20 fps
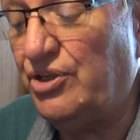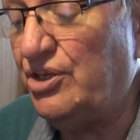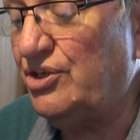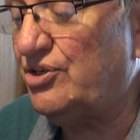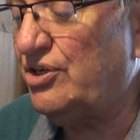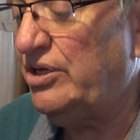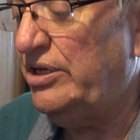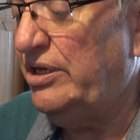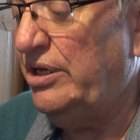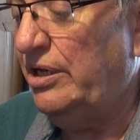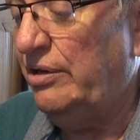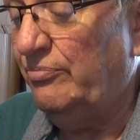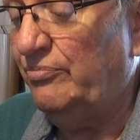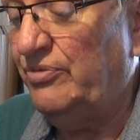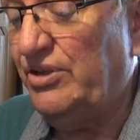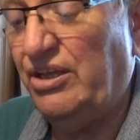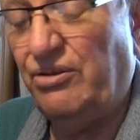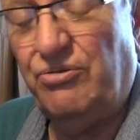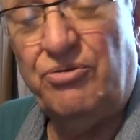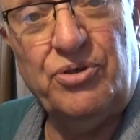this,
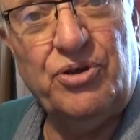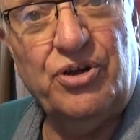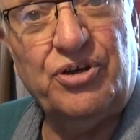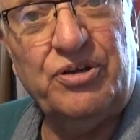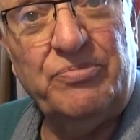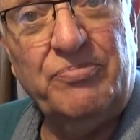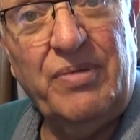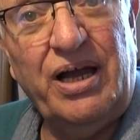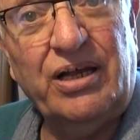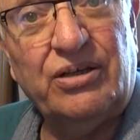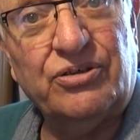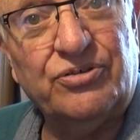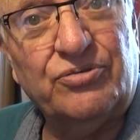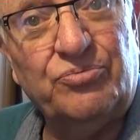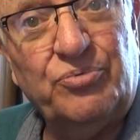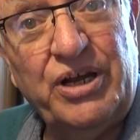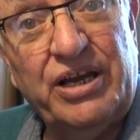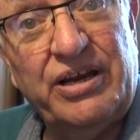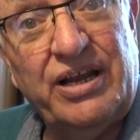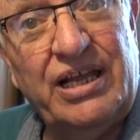within 30 miles
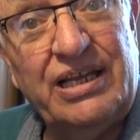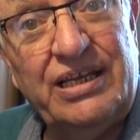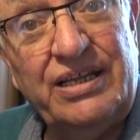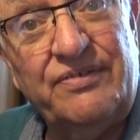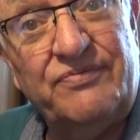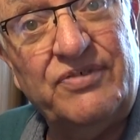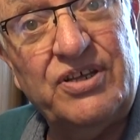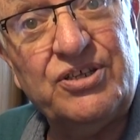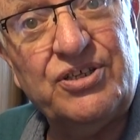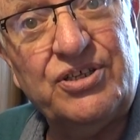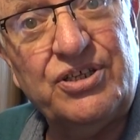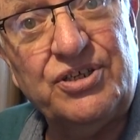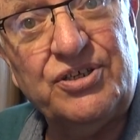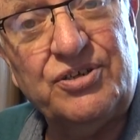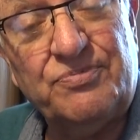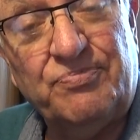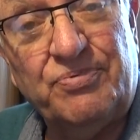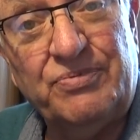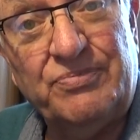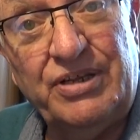of where I live,
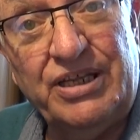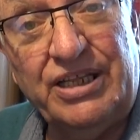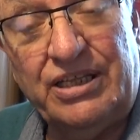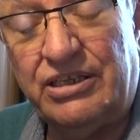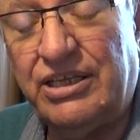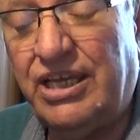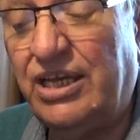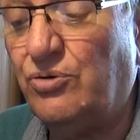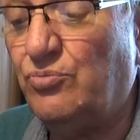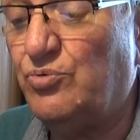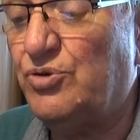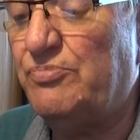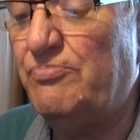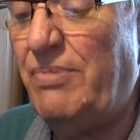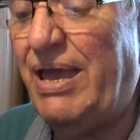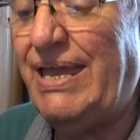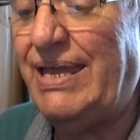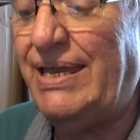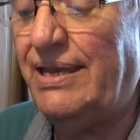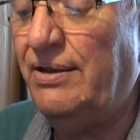this little kit was
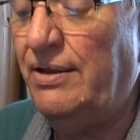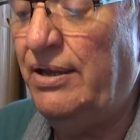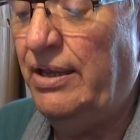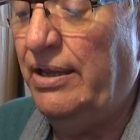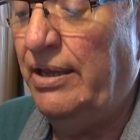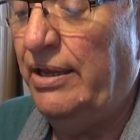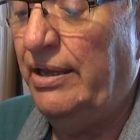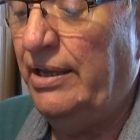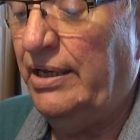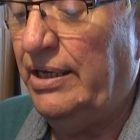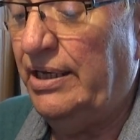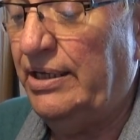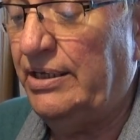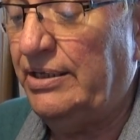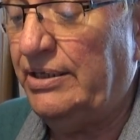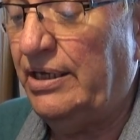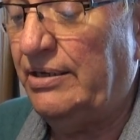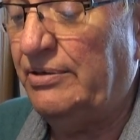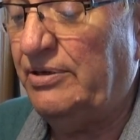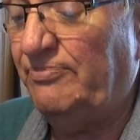made
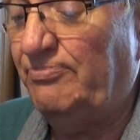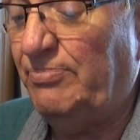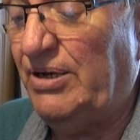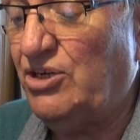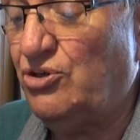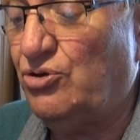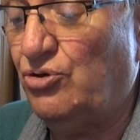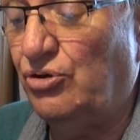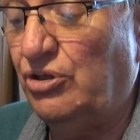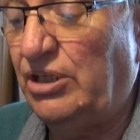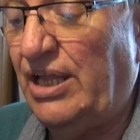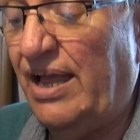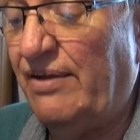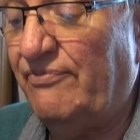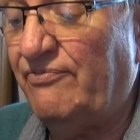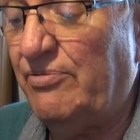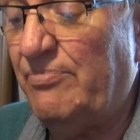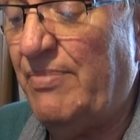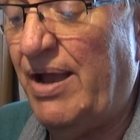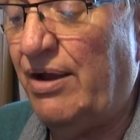at a place called
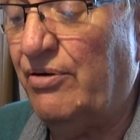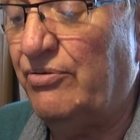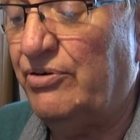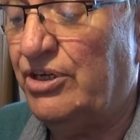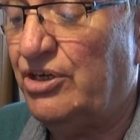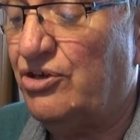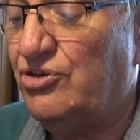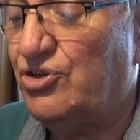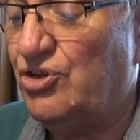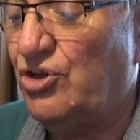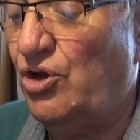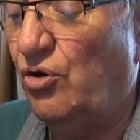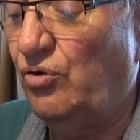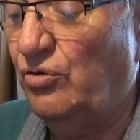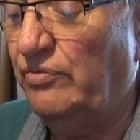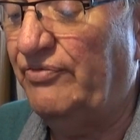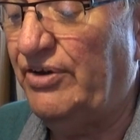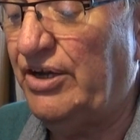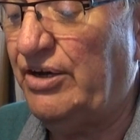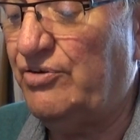Lambre Mawr, and it's the
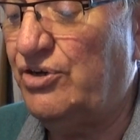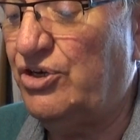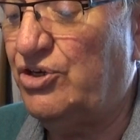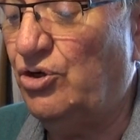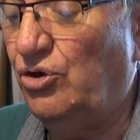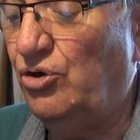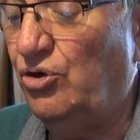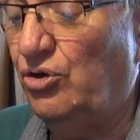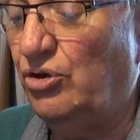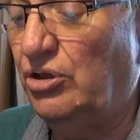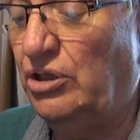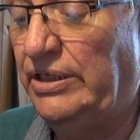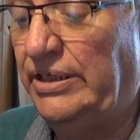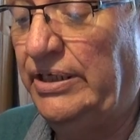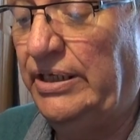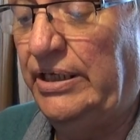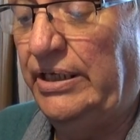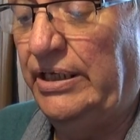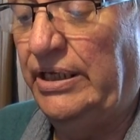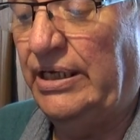old vicarage hall
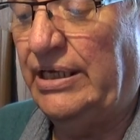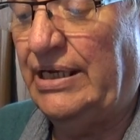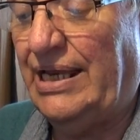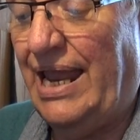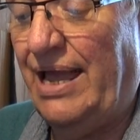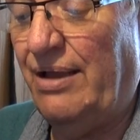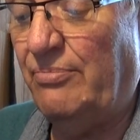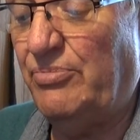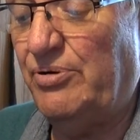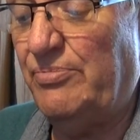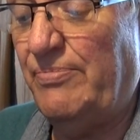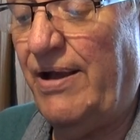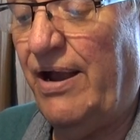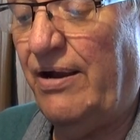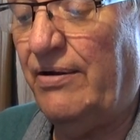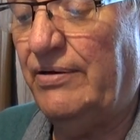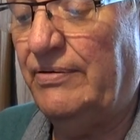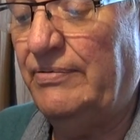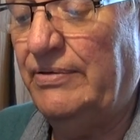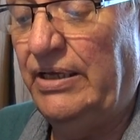at Lambre
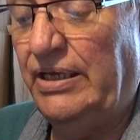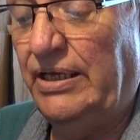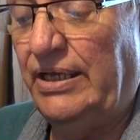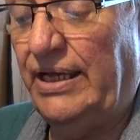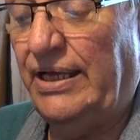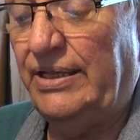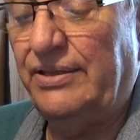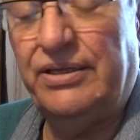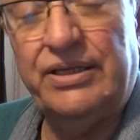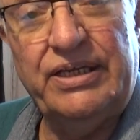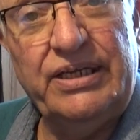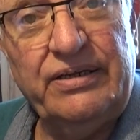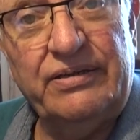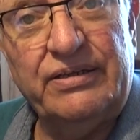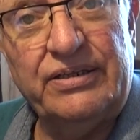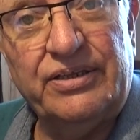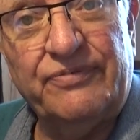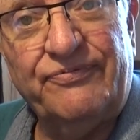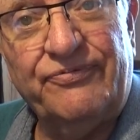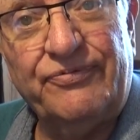Mawr, and
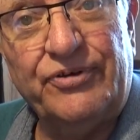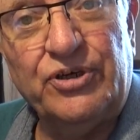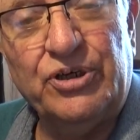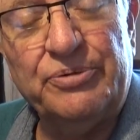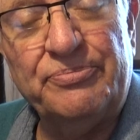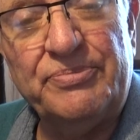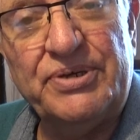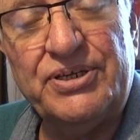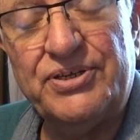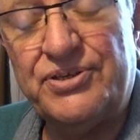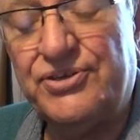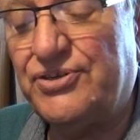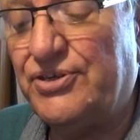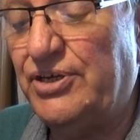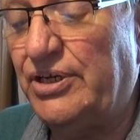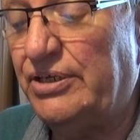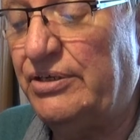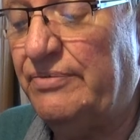the firm is